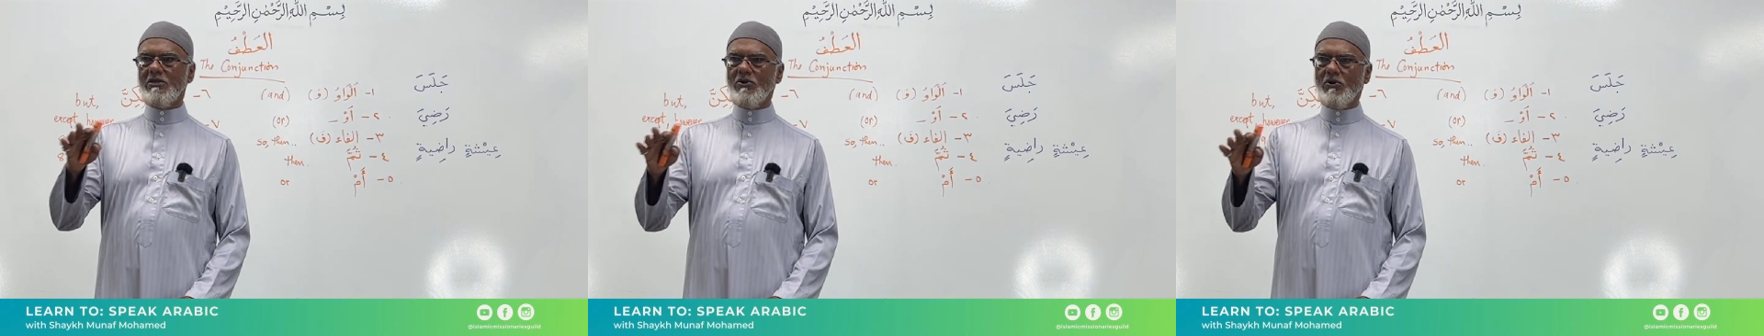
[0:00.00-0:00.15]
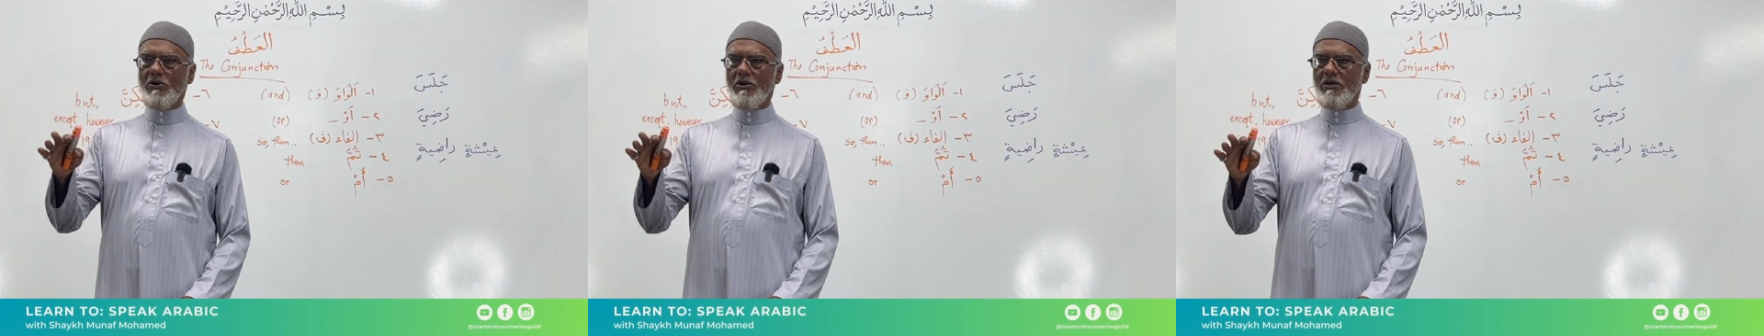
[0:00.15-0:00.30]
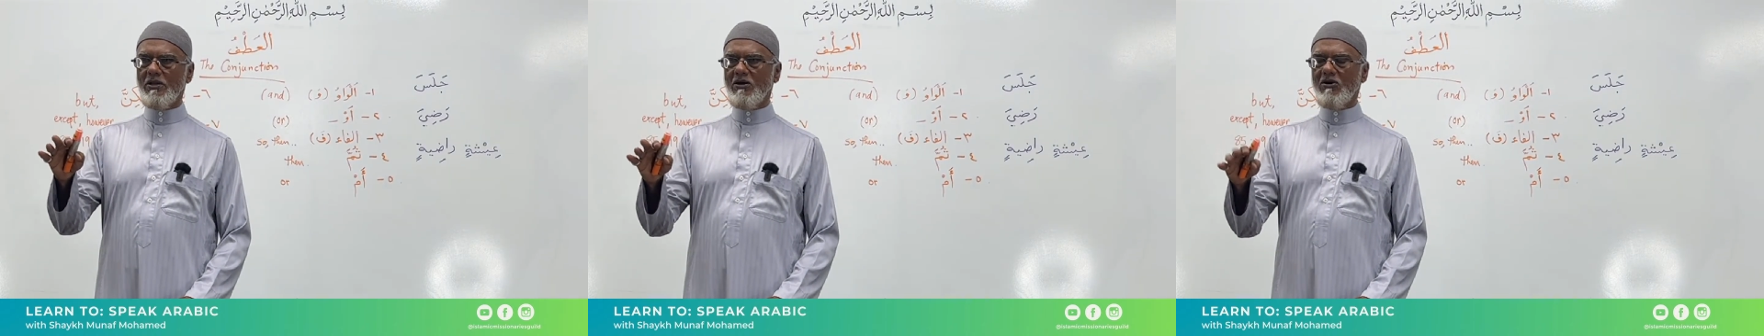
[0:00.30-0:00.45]

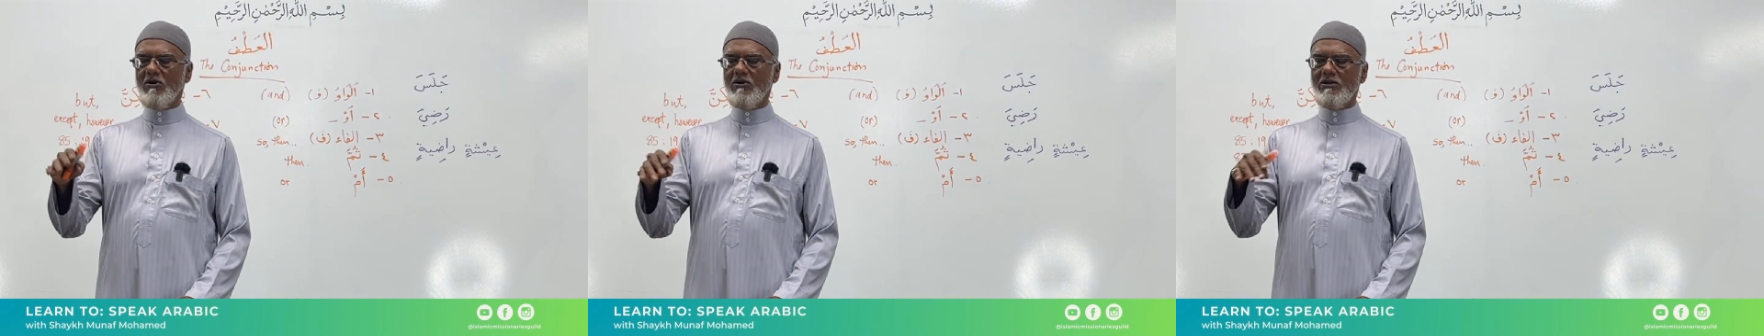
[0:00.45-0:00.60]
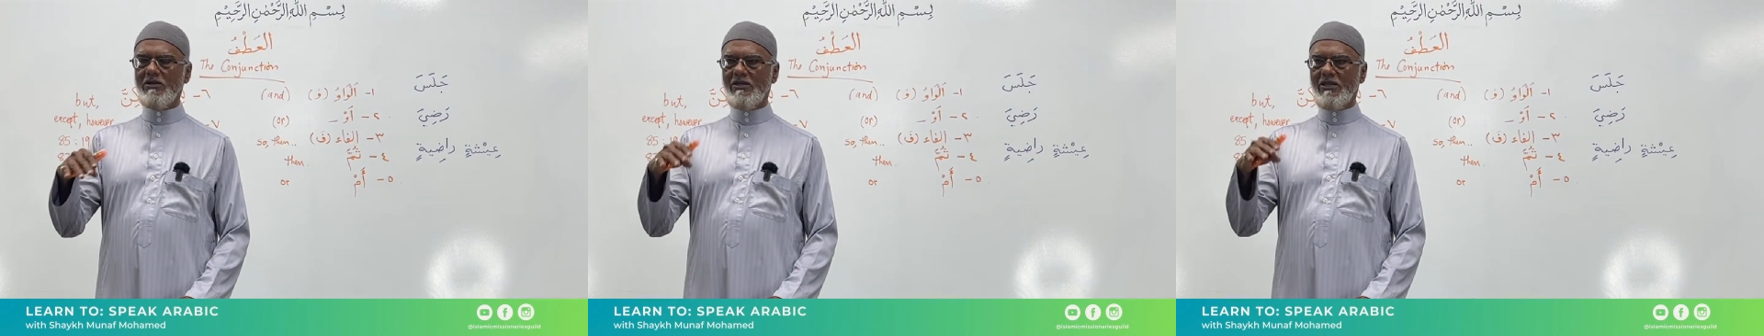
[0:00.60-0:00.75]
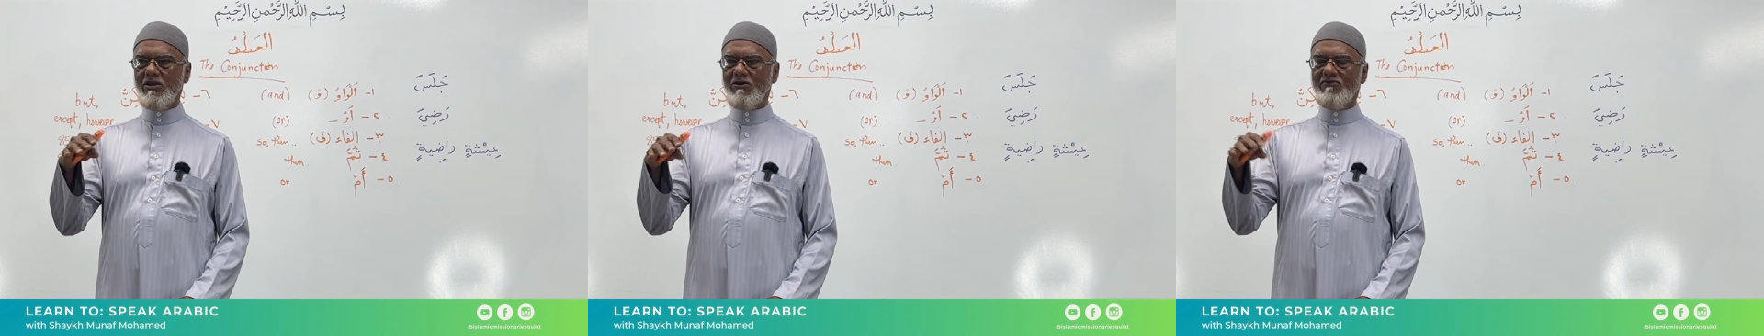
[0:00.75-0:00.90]
order on the
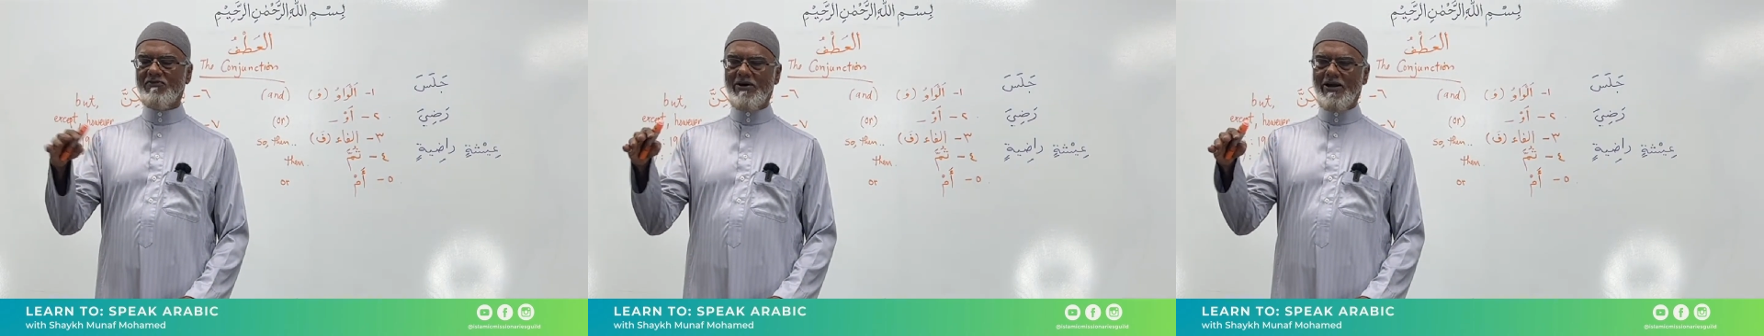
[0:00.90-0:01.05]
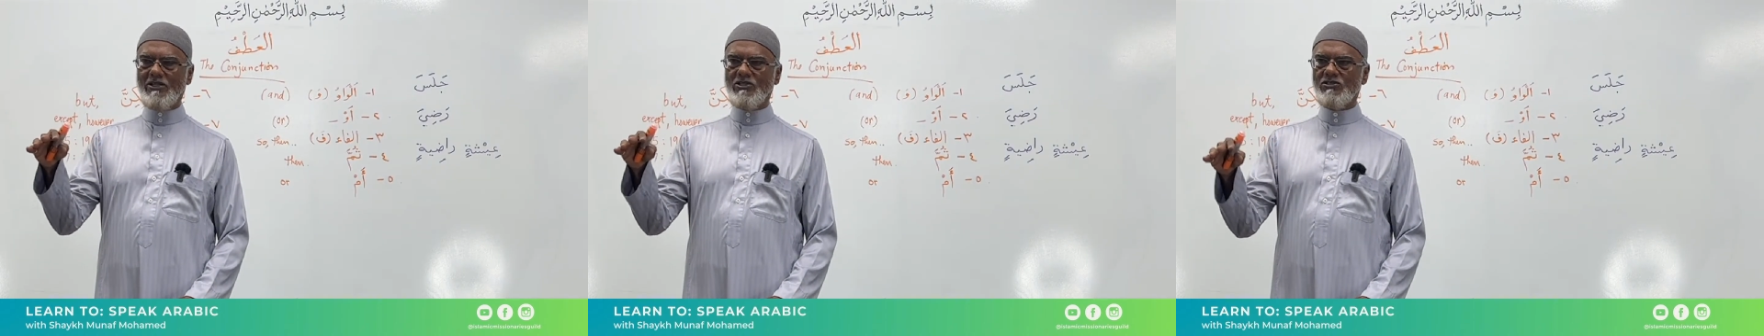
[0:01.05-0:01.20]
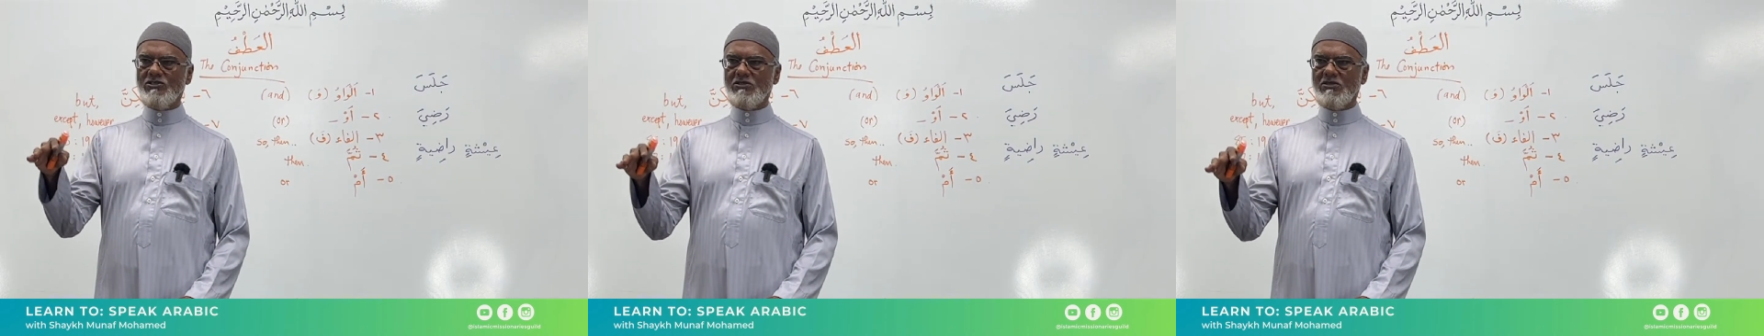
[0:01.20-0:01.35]
day of
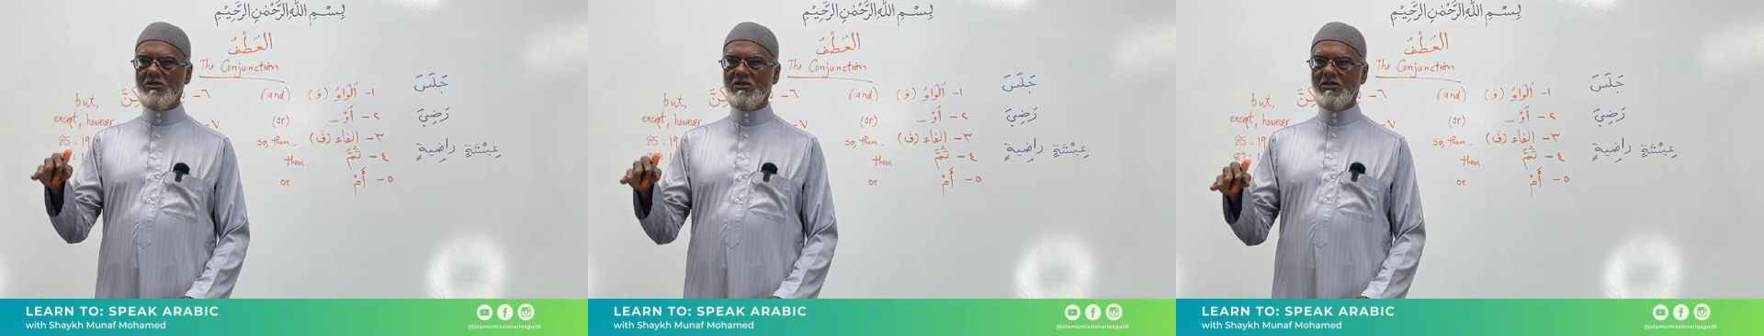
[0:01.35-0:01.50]
Hajj,